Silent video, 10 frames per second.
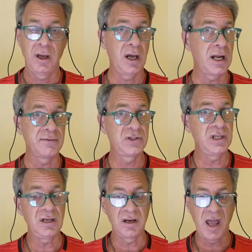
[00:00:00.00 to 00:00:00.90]
And I've
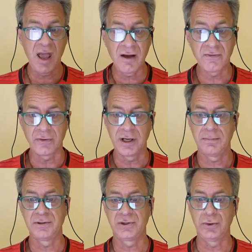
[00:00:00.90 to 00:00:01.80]
seen every
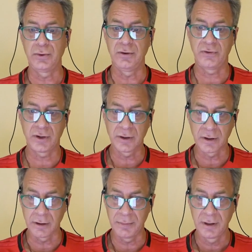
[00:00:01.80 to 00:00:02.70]
episode of
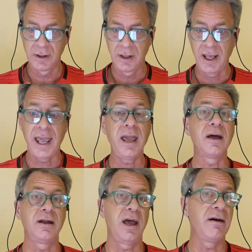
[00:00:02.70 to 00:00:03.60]
Curb
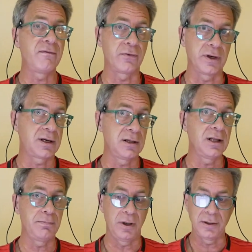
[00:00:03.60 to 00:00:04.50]
and every
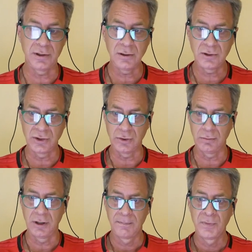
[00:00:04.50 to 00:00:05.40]
clip on
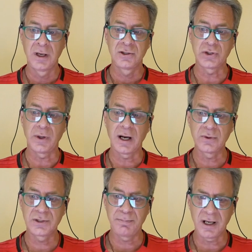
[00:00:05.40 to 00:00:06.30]
YouTube, so I
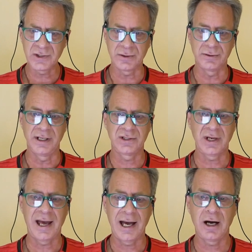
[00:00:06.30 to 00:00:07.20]
was puzzled as to
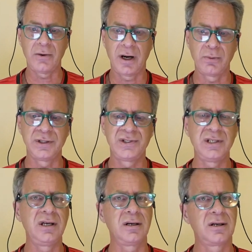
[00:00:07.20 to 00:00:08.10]
how I was
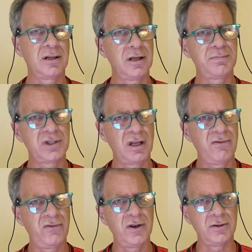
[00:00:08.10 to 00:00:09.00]
seeing clips that
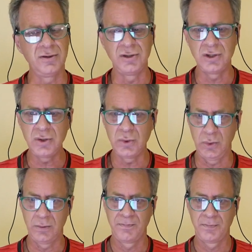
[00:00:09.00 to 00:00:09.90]
felt
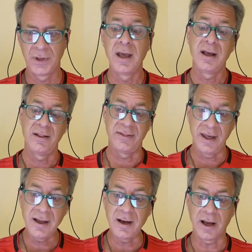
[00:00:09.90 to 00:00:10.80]
new.
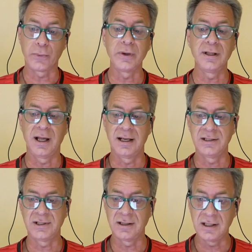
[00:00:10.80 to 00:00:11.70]
Then I
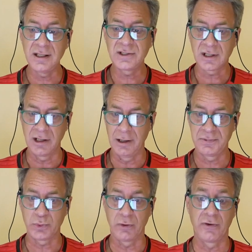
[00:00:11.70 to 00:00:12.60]
realized that these
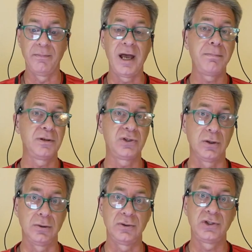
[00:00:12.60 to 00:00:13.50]
clips were from
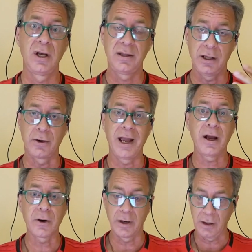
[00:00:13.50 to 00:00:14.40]
episodes that are
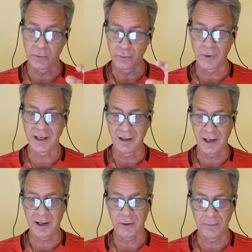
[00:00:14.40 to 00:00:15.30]
airing right
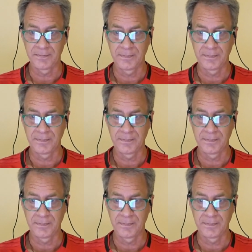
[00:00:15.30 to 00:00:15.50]
now.